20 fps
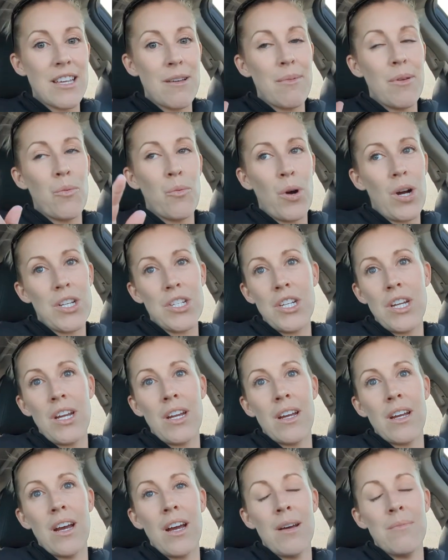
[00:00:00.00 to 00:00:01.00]
I've been
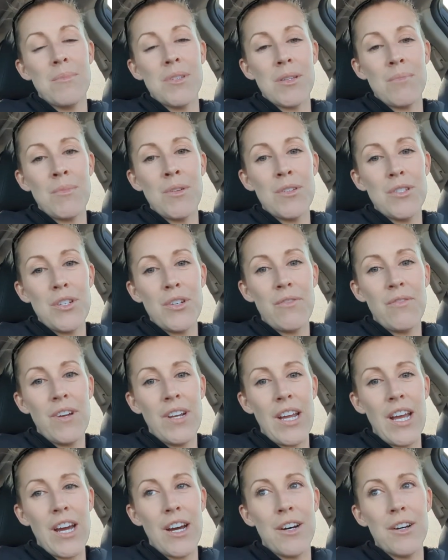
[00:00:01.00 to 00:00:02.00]
watching some YouTube
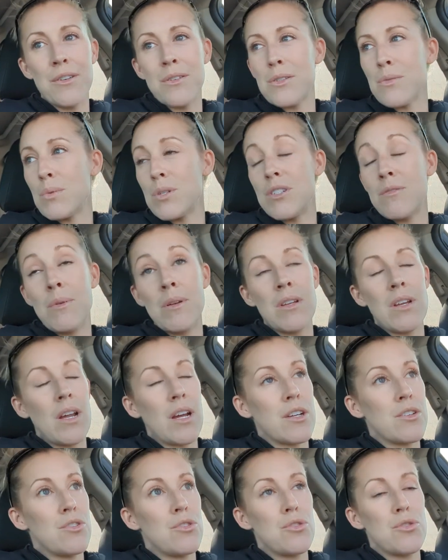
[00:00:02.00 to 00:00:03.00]
videos, which have been
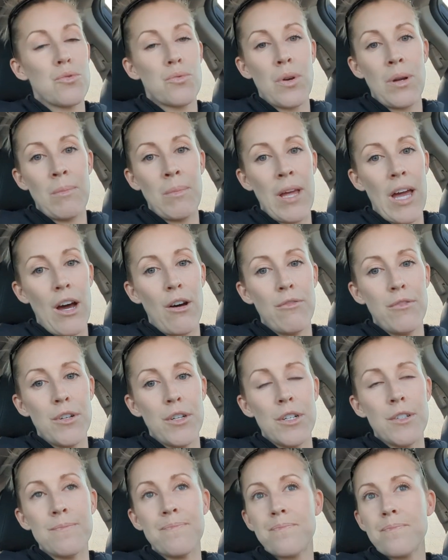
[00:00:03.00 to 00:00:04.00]
extremely
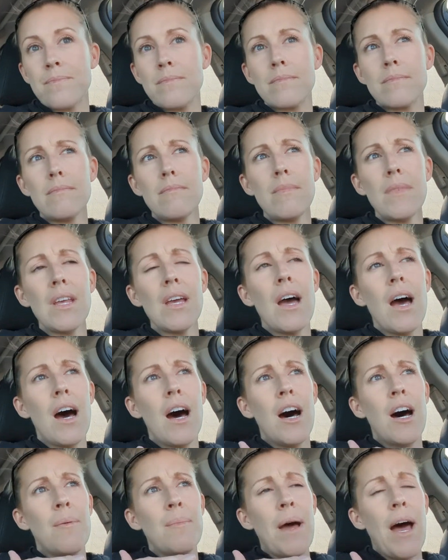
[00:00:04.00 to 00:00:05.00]
helpful.
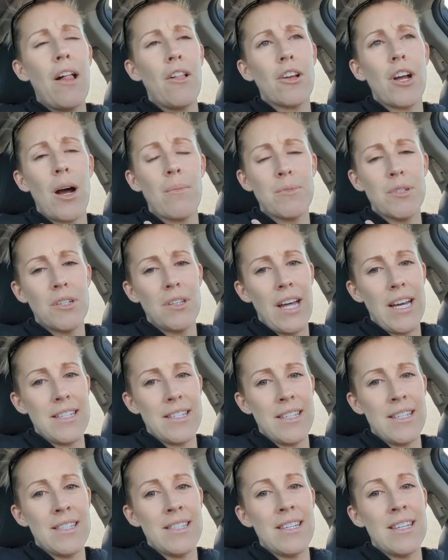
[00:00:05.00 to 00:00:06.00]
Helicopter
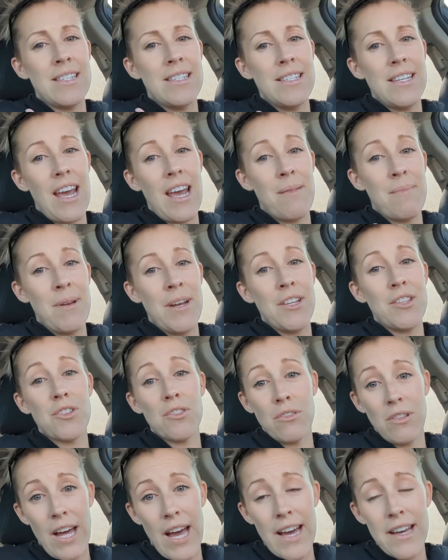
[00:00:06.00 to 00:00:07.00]
lessons in 10 minutes
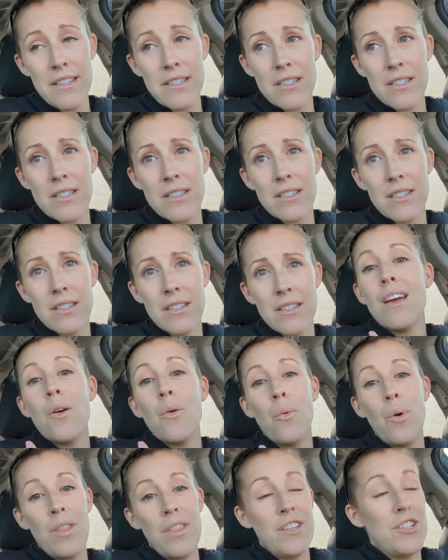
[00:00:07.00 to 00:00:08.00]
or less
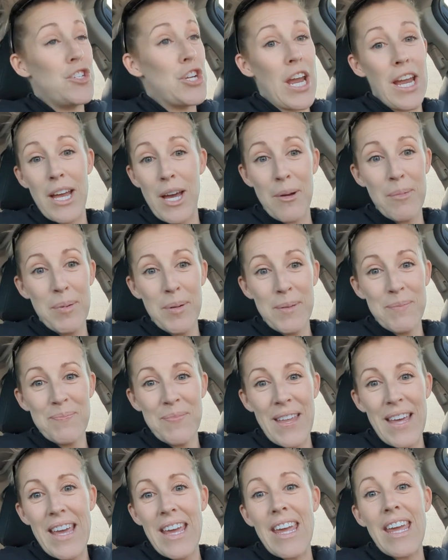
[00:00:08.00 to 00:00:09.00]
with Jacob.
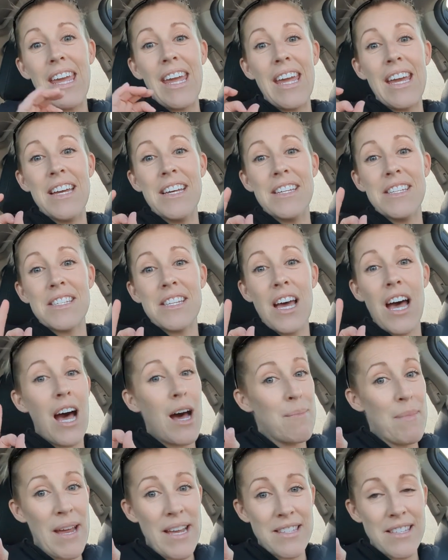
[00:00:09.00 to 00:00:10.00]
He is
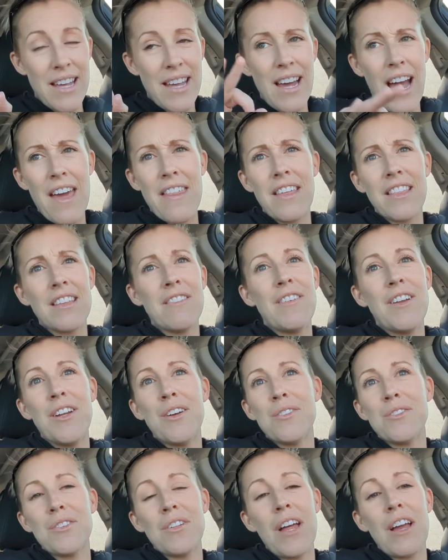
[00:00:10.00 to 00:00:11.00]
amazing. I think the
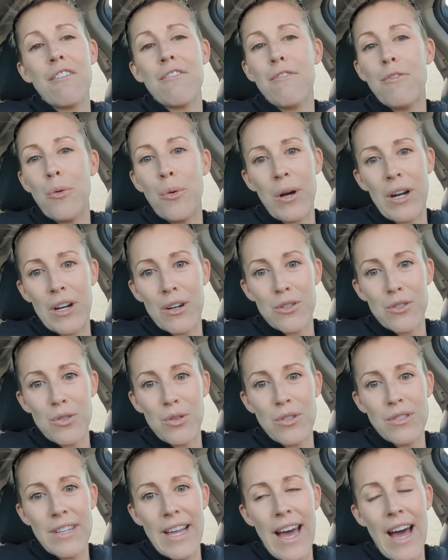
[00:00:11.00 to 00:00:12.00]
videos are like 4 years
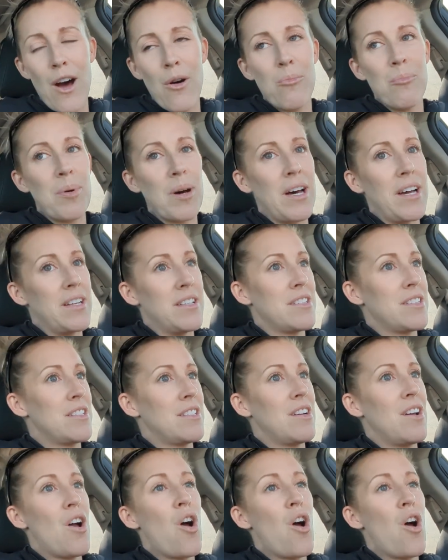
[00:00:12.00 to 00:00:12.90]
old now, but